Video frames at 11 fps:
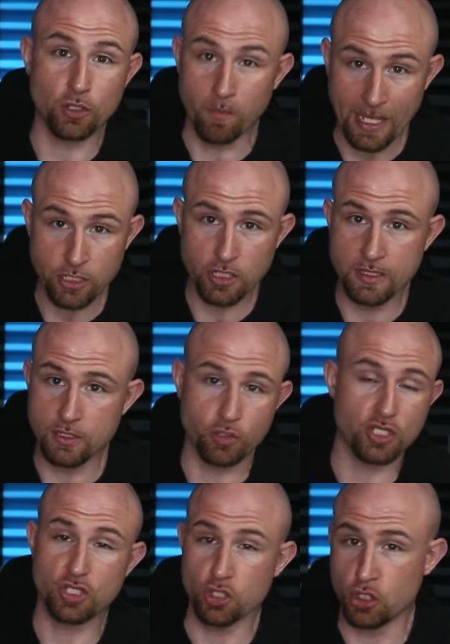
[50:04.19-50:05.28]
pensions or
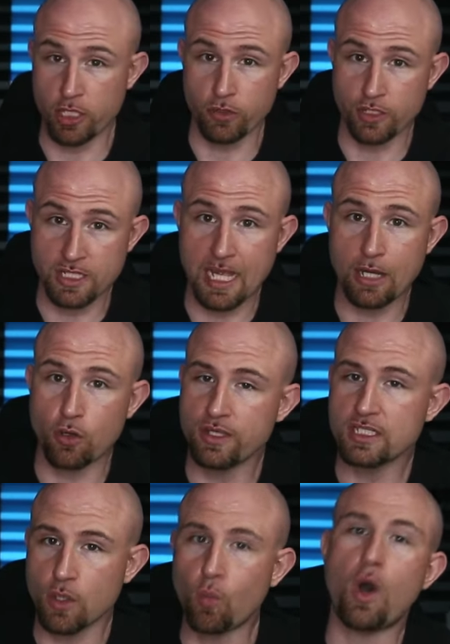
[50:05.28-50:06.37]
just general stock holdings
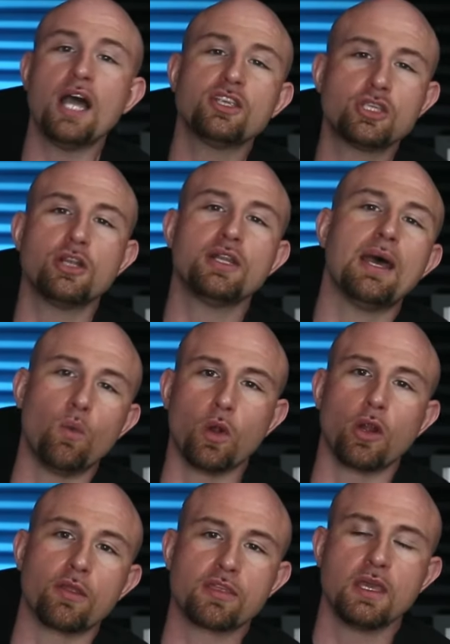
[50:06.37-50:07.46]
watched their net
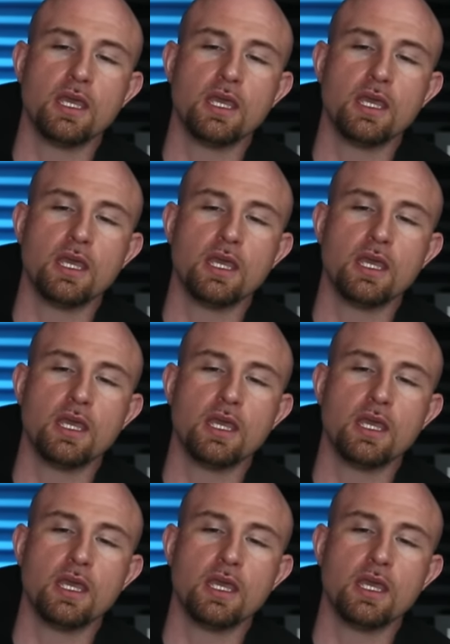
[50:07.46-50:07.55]
worth